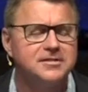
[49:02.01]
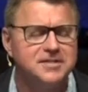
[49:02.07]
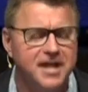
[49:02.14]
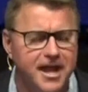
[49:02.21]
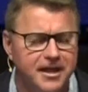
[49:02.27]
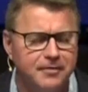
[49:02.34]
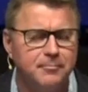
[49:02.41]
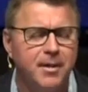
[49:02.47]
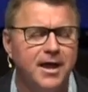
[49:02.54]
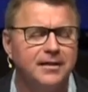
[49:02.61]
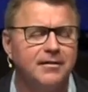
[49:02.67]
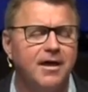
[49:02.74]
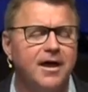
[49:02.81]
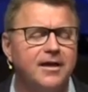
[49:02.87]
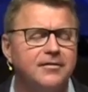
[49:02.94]
take my
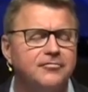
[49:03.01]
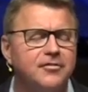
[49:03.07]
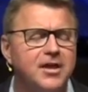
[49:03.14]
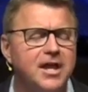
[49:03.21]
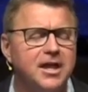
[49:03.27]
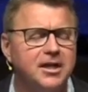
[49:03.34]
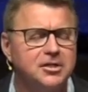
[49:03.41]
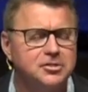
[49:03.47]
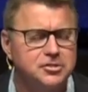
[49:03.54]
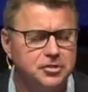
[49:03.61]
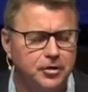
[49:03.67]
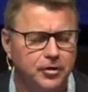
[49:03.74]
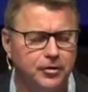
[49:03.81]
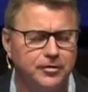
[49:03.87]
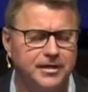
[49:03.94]
life, and
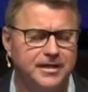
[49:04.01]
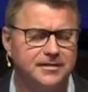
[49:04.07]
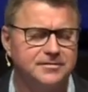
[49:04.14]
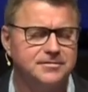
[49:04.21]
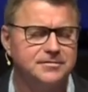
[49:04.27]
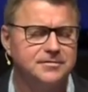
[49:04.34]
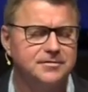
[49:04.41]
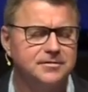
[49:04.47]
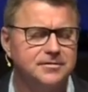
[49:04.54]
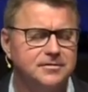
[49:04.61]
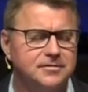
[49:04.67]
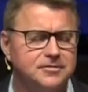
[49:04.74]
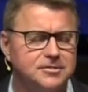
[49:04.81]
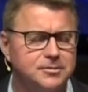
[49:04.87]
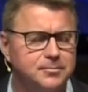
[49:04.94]
turn it
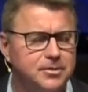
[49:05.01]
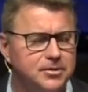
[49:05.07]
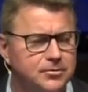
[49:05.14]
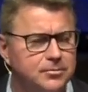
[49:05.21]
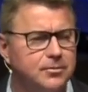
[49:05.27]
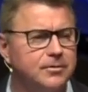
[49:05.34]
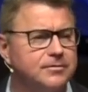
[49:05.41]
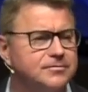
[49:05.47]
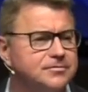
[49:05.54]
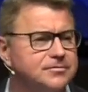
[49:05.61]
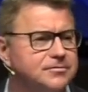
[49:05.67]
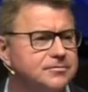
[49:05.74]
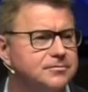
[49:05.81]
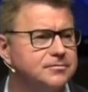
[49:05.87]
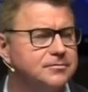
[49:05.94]
to be
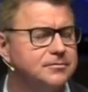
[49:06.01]
yours.